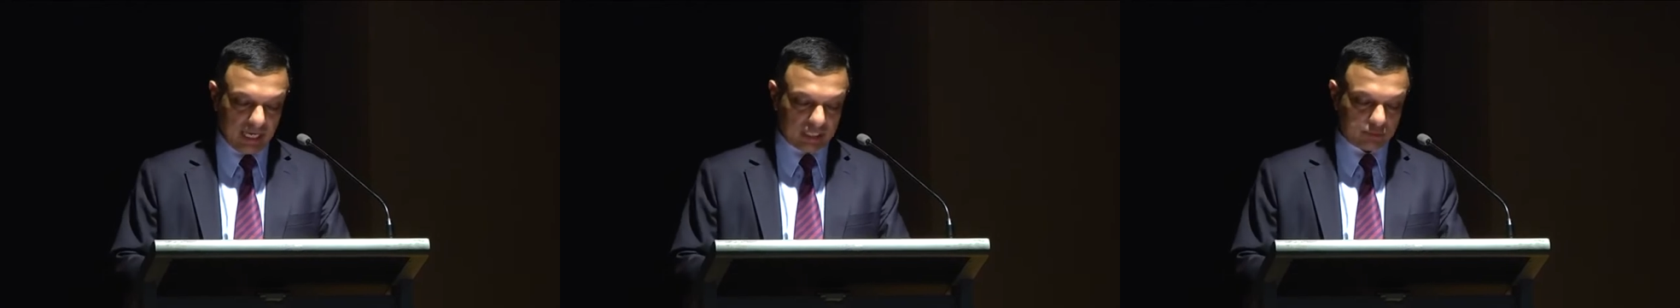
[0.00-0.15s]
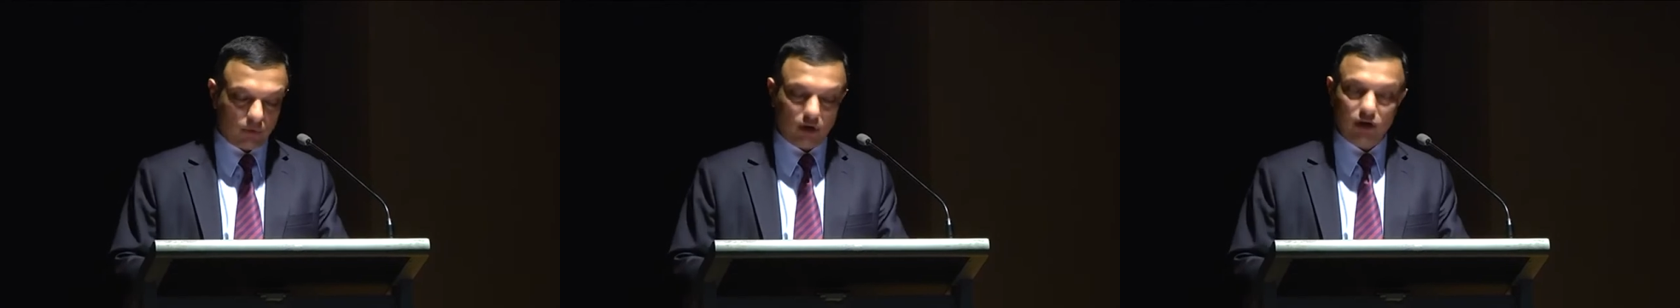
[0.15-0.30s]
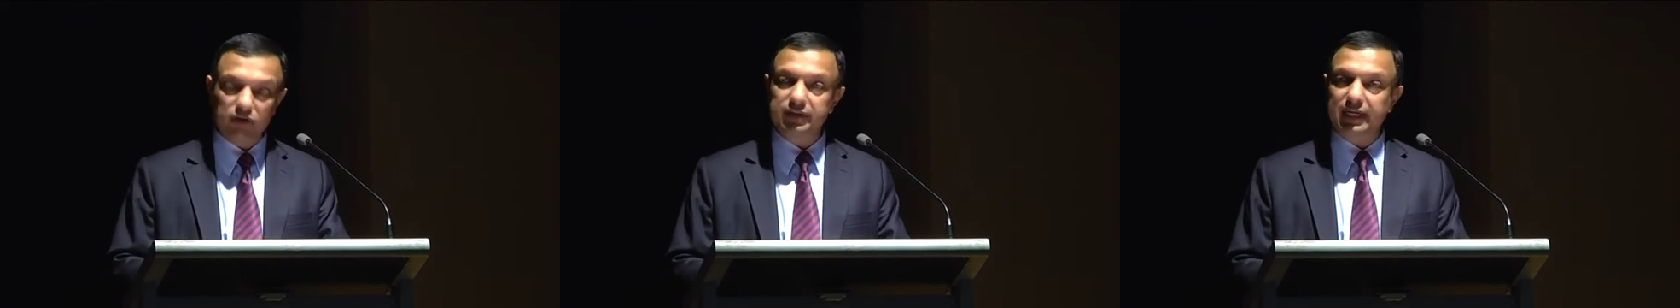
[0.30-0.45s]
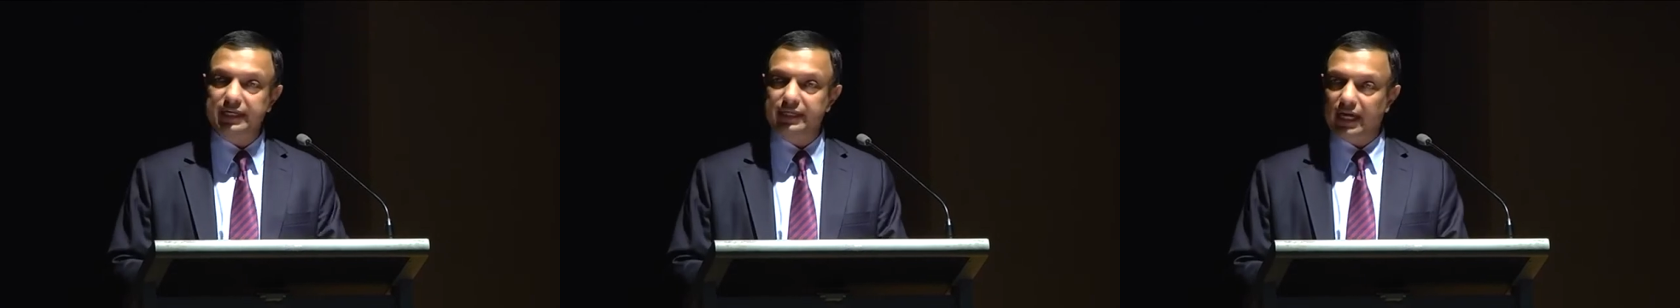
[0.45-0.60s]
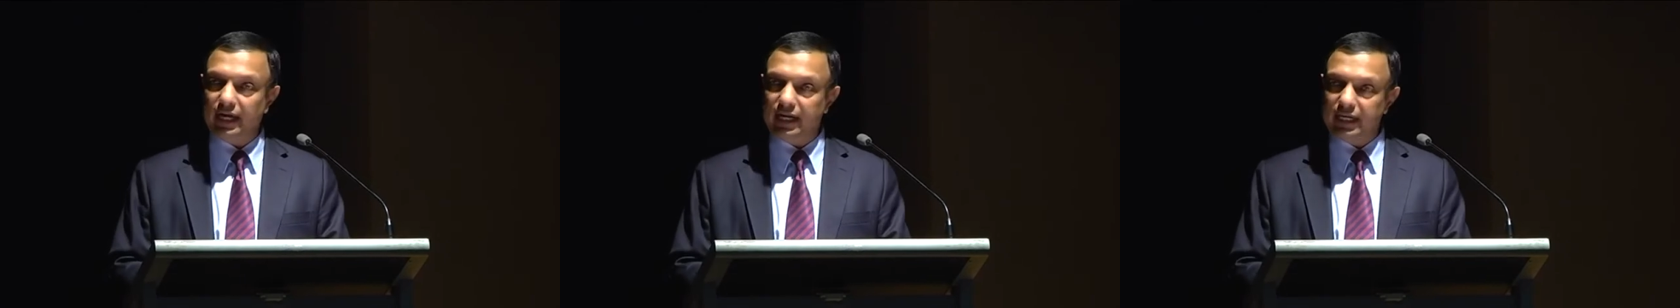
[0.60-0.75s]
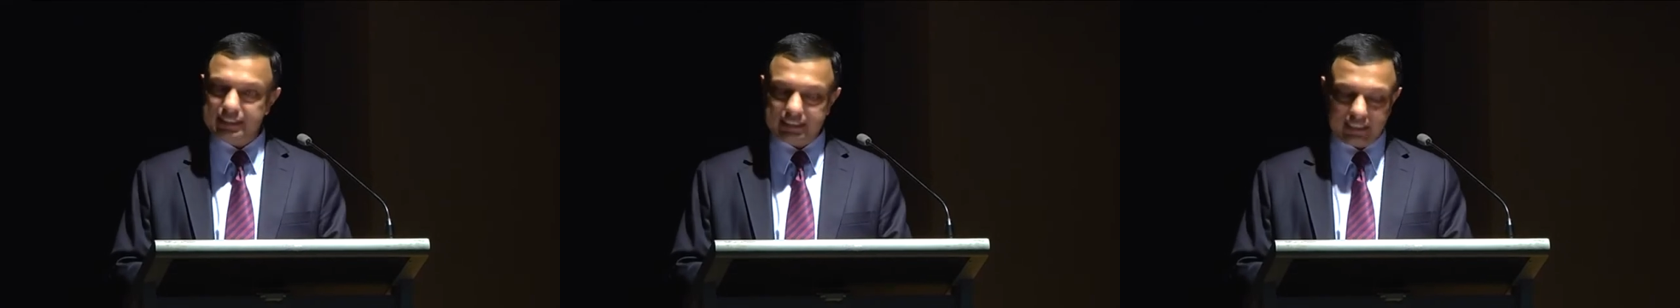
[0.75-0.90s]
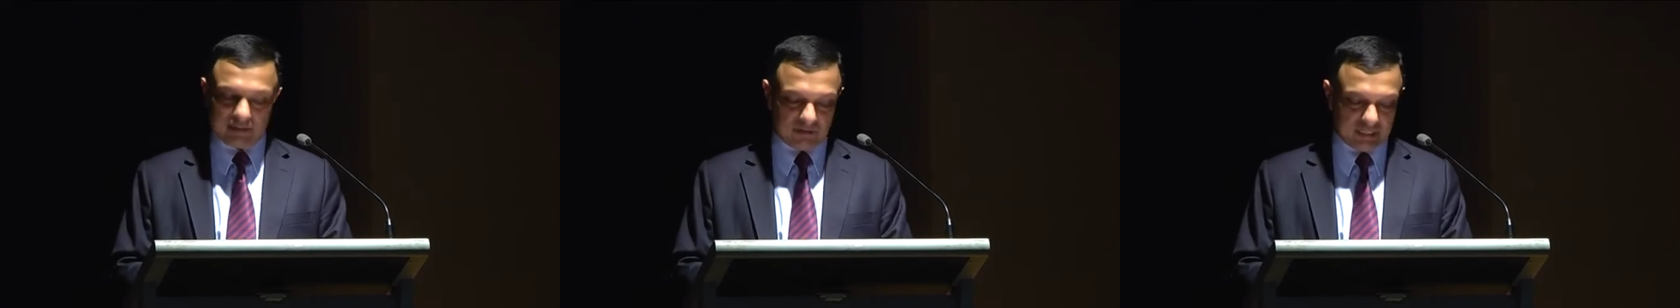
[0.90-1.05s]
as one of the
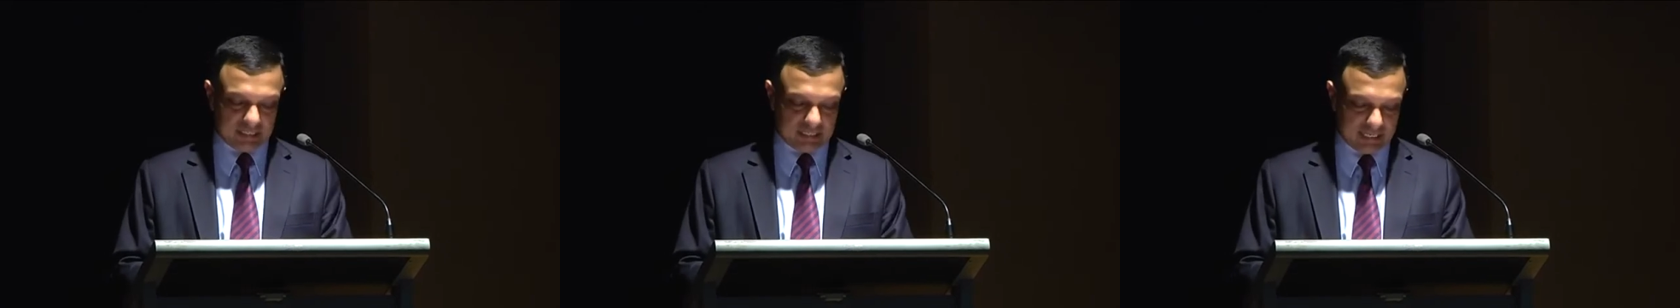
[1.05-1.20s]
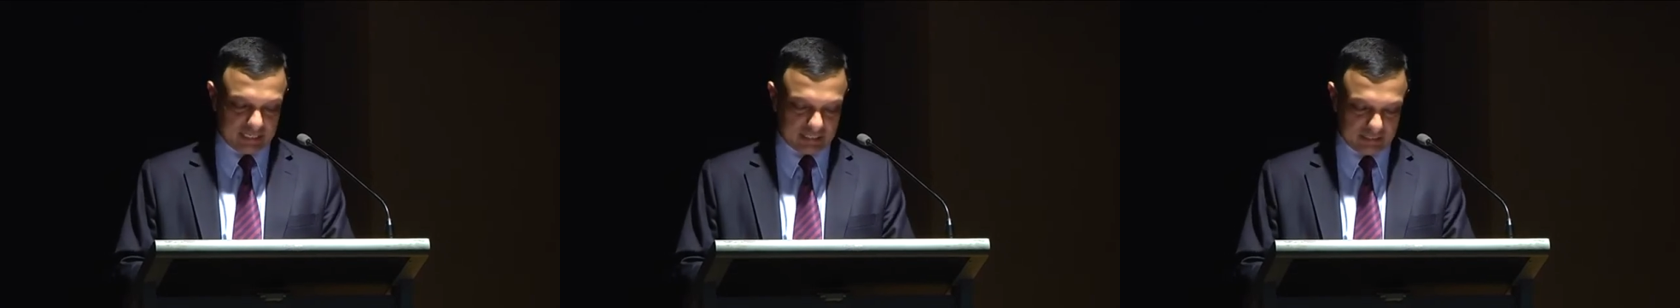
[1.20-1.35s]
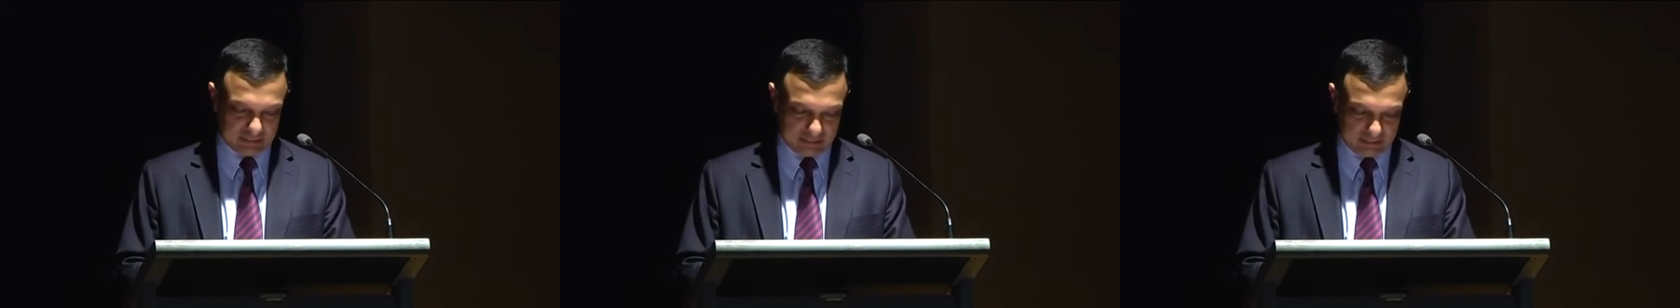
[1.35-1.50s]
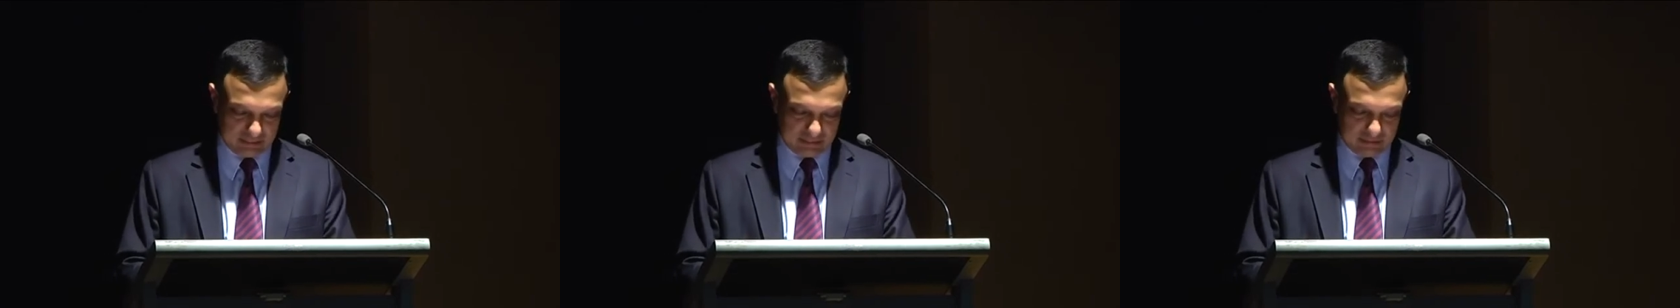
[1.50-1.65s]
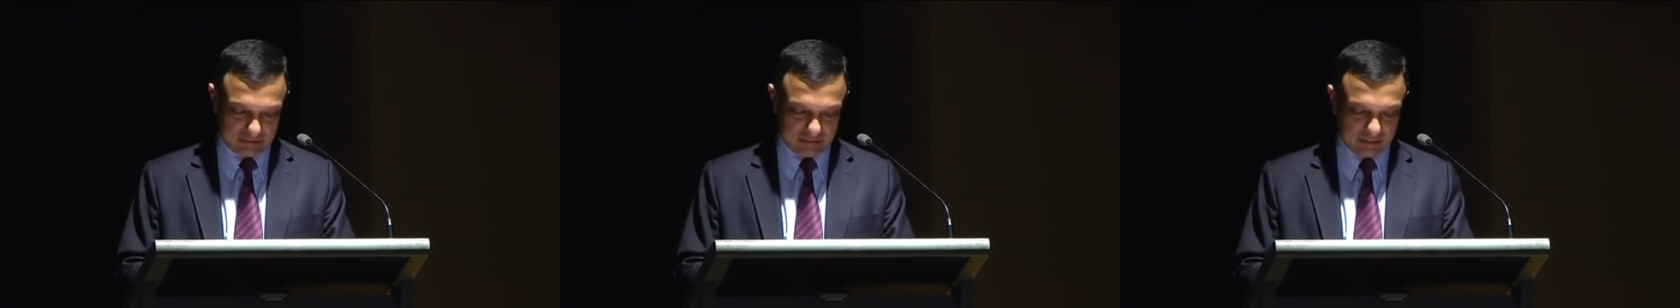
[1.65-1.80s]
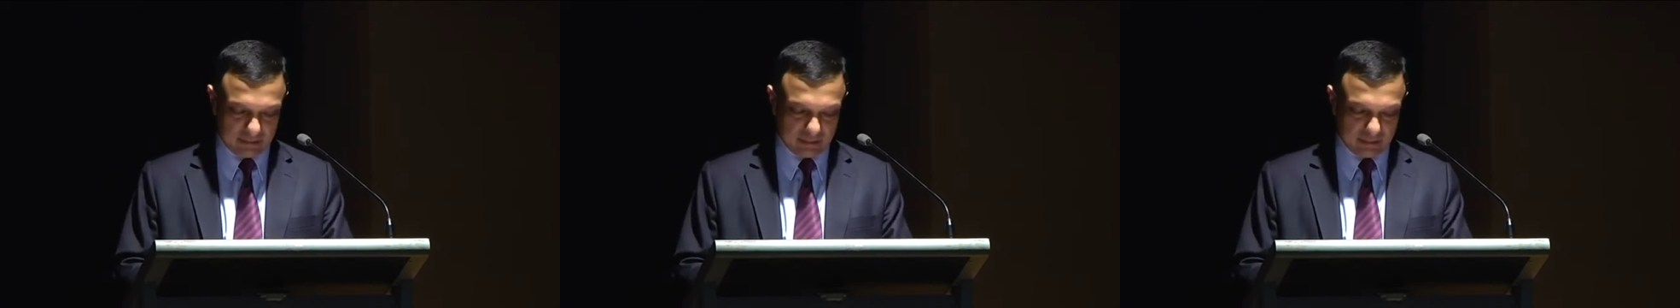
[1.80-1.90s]
youngest ever directors.